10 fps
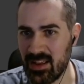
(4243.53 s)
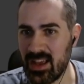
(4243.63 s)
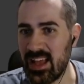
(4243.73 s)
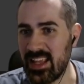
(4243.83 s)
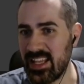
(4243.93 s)

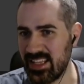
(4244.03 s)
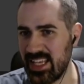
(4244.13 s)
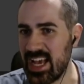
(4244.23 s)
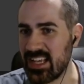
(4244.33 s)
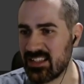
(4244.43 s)
and then in the
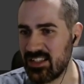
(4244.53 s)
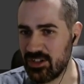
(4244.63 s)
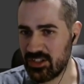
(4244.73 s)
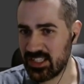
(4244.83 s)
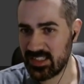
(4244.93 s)
X, they're
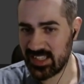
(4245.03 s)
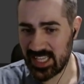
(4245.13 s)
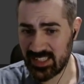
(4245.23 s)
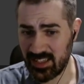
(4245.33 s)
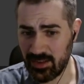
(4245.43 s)
just a
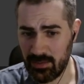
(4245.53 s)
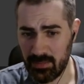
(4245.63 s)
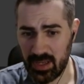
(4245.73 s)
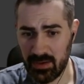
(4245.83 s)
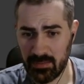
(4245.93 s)
static
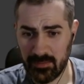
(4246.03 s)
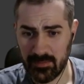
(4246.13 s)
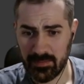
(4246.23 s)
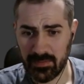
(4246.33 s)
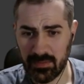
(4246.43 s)
number.
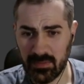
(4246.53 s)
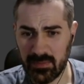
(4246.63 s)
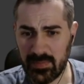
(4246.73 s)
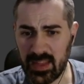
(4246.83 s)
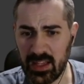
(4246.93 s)

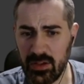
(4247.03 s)
You